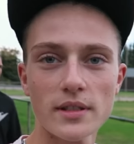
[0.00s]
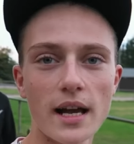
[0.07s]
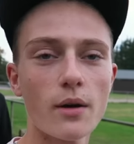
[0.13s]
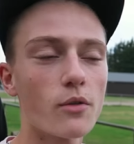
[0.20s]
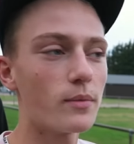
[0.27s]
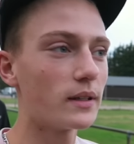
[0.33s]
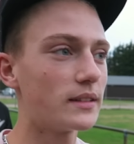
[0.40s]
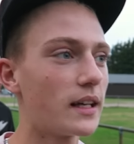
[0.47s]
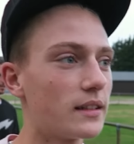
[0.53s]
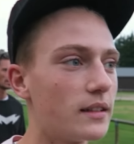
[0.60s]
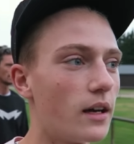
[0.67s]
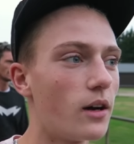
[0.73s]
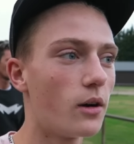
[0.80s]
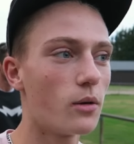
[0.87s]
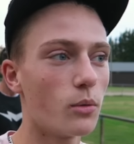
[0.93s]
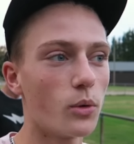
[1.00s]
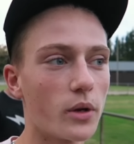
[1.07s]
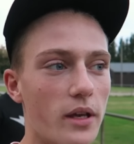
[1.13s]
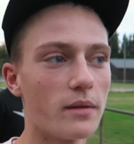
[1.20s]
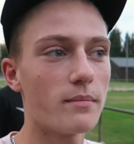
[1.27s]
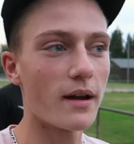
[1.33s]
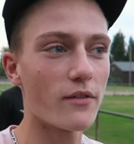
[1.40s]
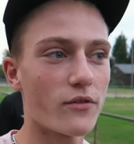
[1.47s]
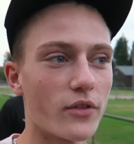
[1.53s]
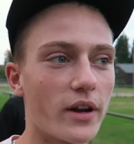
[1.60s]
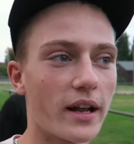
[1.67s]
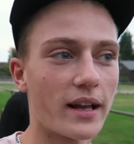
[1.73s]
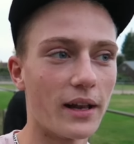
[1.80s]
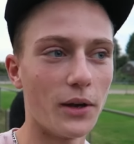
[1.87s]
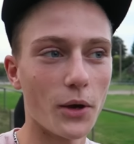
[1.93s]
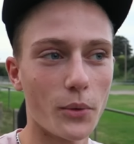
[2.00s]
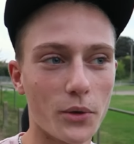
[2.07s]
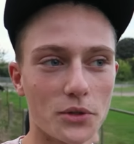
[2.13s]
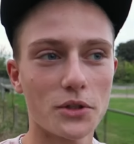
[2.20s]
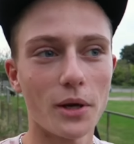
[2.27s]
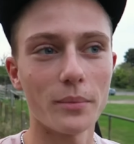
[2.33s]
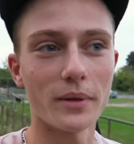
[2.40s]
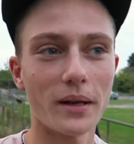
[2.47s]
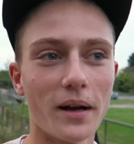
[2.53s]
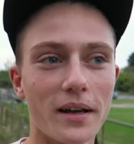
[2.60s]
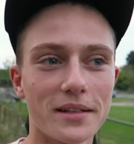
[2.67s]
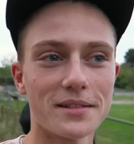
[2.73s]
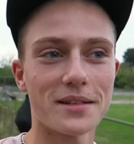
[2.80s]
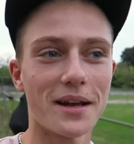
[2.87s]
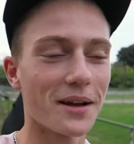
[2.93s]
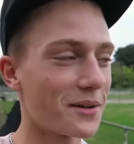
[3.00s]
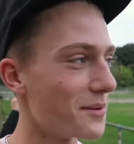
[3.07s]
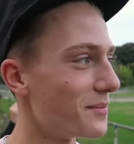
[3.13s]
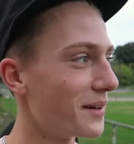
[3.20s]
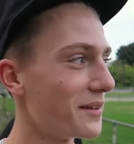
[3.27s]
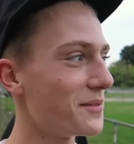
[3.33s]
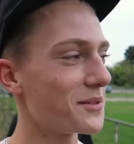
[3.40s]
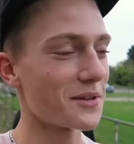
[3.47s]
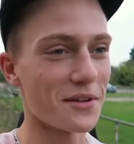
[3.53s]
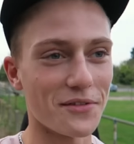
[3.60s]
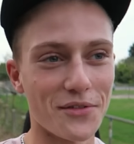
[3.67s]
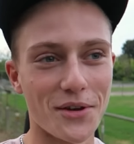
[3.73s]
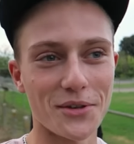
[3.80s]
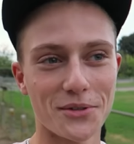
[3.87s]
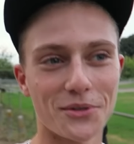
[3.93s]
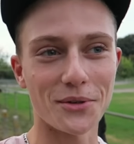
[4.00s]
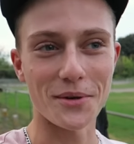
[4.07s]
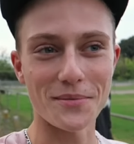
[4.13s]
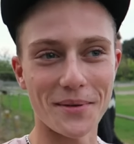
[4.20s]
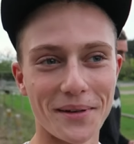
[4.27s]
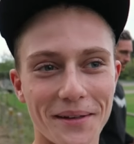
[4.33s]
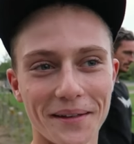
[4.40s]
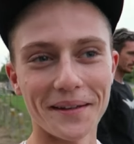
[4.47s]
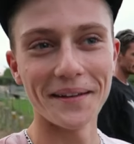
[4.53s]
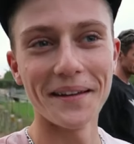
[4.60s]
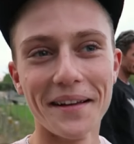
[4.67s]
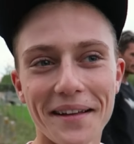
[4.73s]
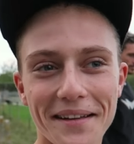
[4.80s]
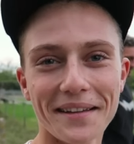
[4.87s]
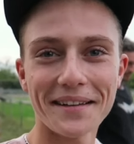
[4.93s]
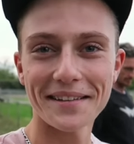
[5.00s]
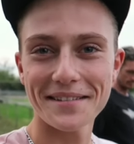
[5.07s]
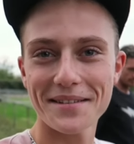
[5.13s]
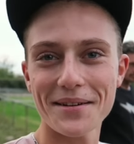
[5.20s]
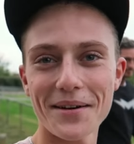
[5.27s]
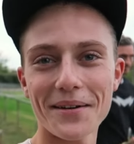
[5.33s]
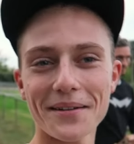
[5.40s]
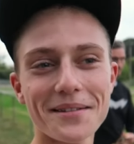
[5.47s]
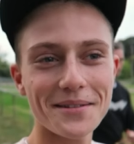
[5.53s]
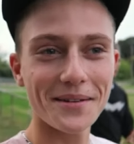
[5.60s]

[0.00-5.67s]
Just out with my dad now, walking Maverick. And look what's coming, guys. I couldn't believe this when I first saw it, but look. Look at this car.